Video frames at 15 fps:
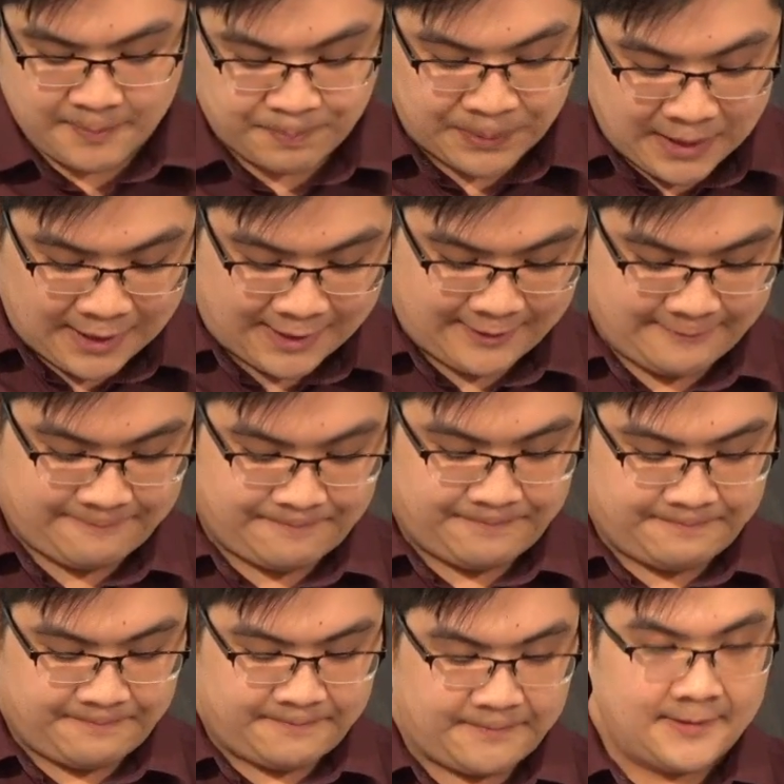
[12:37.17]
But
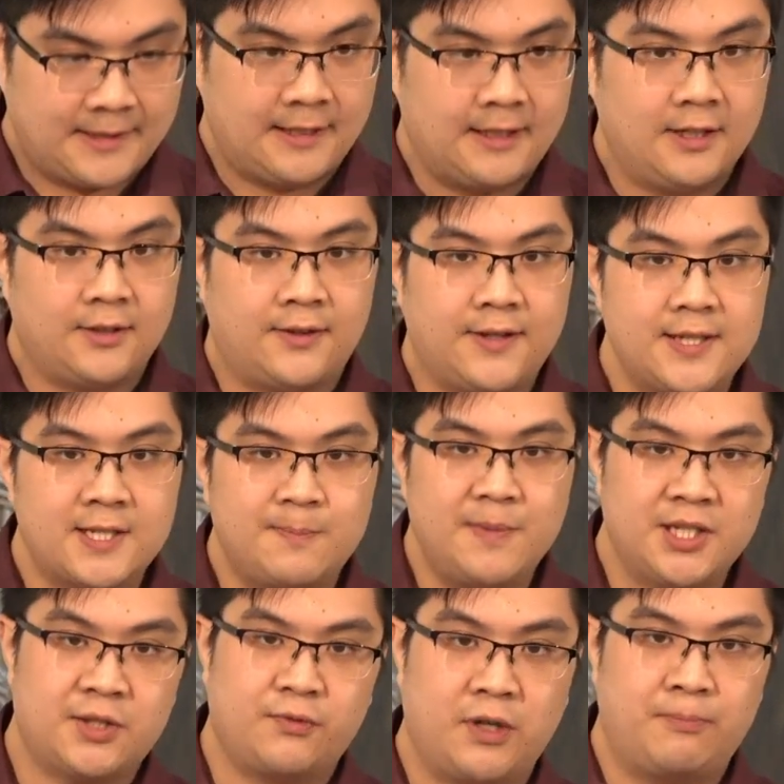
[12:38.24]
this
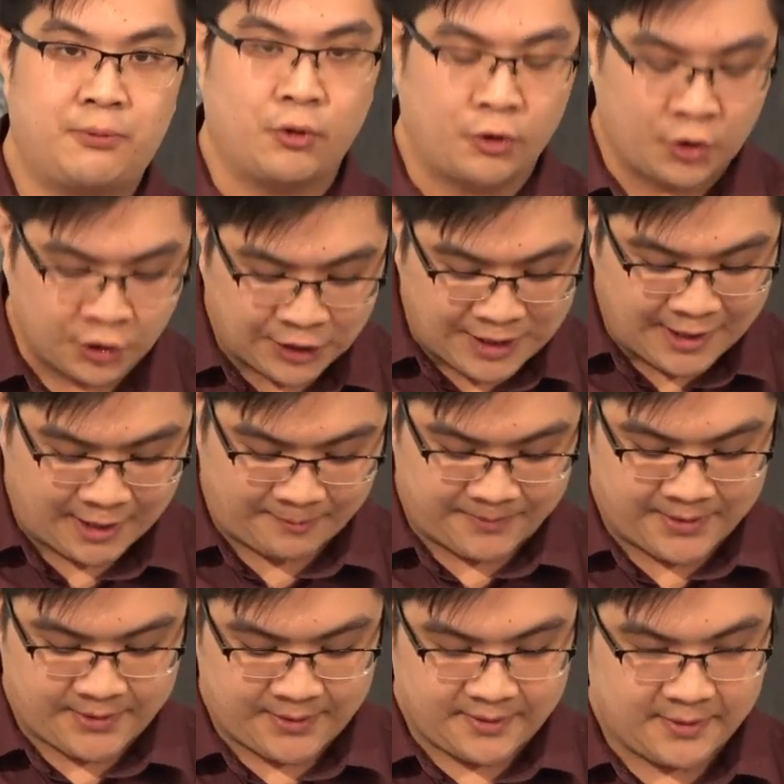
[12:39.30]
mystery
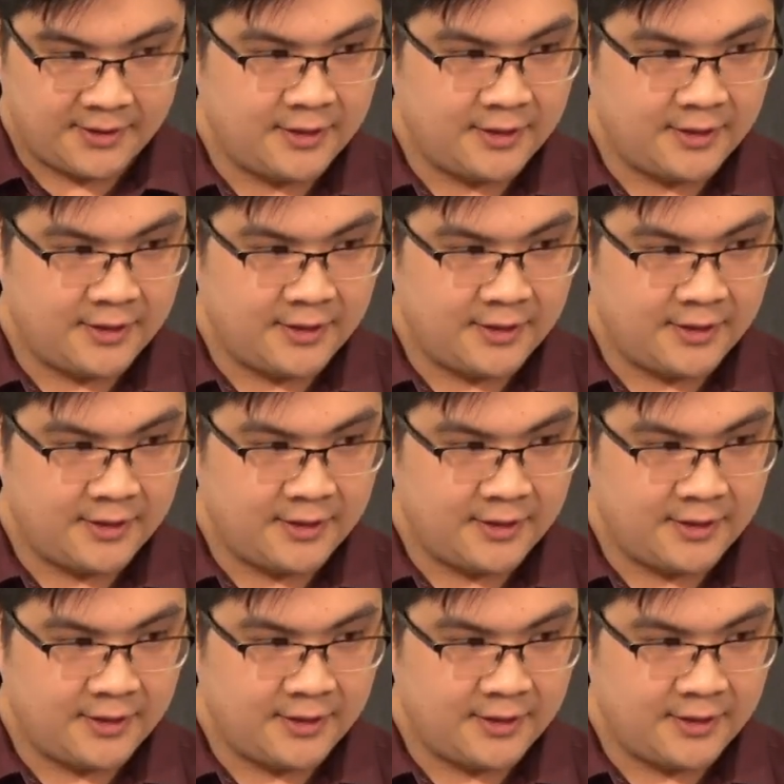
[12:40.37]
proclaims,